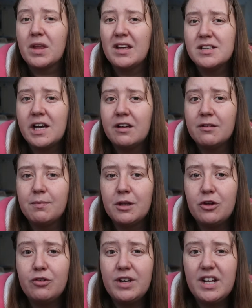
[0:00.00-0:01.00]
and tell them
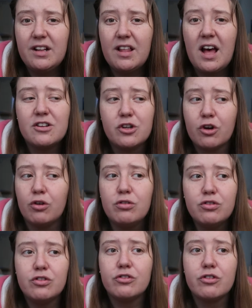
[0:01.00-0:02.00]
that you need that to
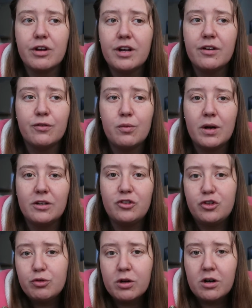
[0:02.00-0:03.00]
concentrate,
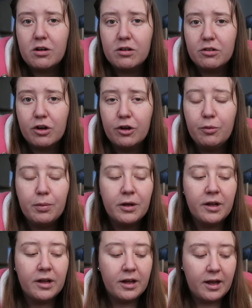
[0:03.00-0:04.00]
otherwise you can't cope.
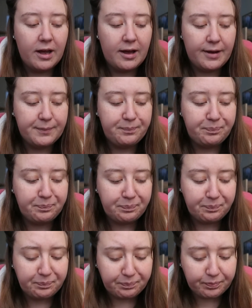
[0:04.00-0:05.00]
Um,
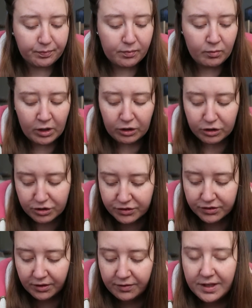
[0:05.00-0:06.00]

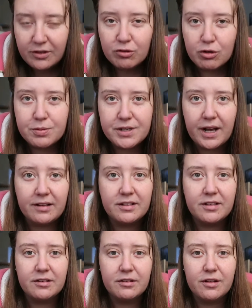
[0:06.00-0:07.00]
because these are all
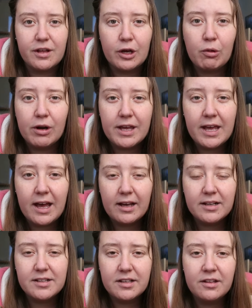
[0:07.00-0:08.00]
protected under the Equality
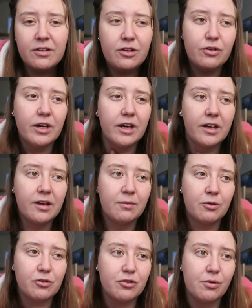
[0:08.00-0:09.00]
Act in the UK.
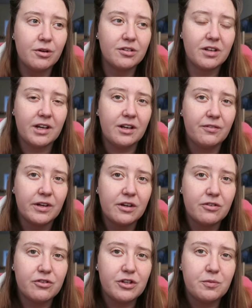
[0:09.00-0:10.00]
I'm not sure what it's like in other
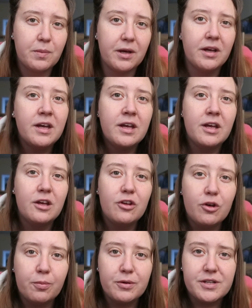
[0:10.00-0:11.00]
countries, but
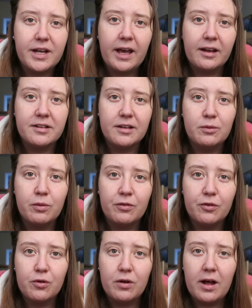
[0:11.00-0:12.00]
you're protected
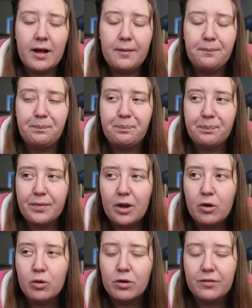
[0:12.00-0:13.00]
with all, um,
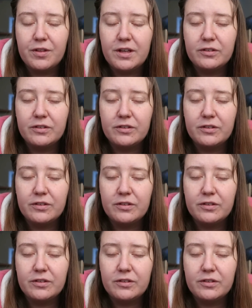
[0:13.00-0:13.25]
all of